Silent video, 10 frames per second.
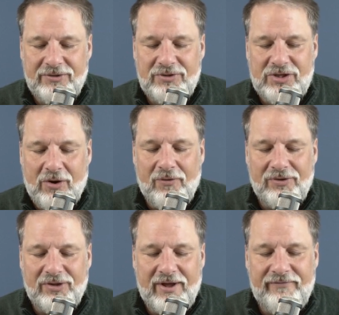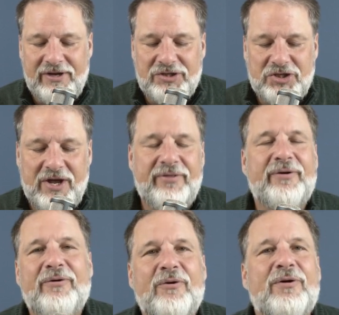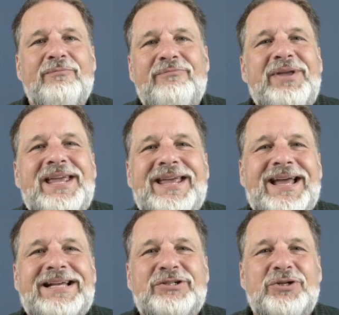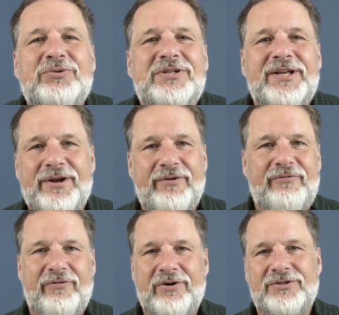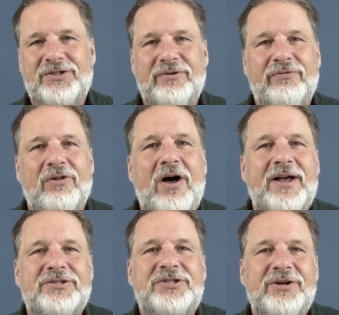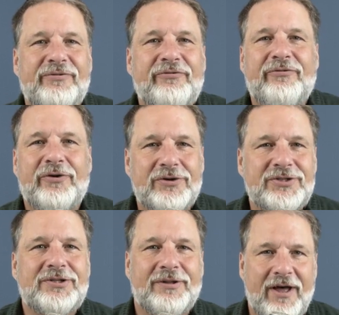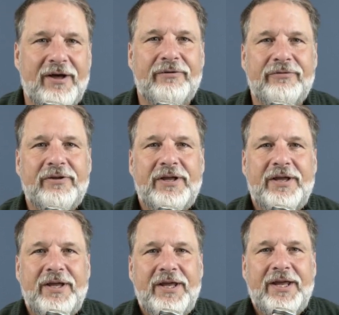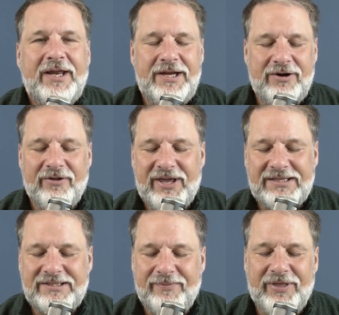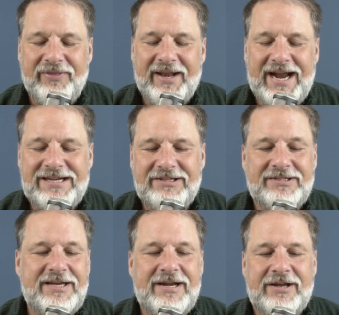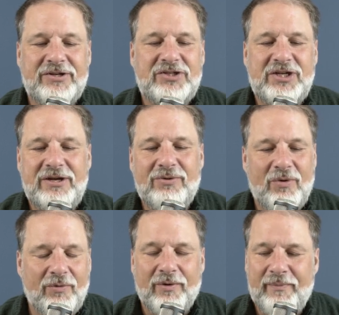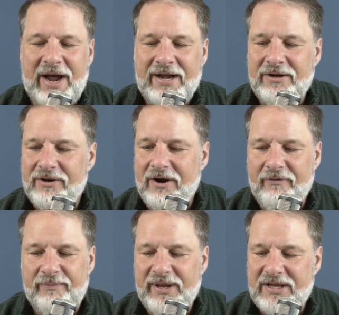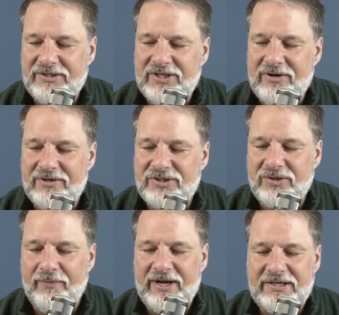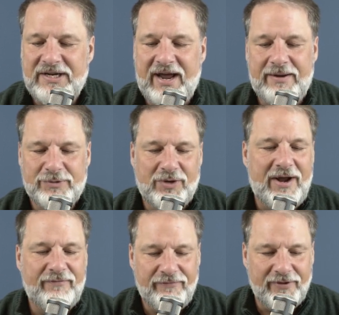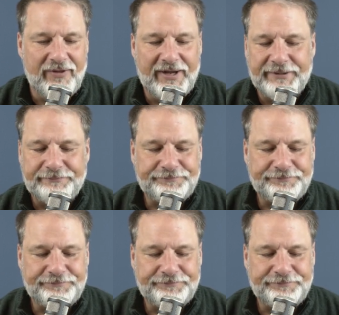don't love each other or me as you did at first. You've lost your first love. And you know, that's something that I just need a continual reminder of, because there are so many times where I feel like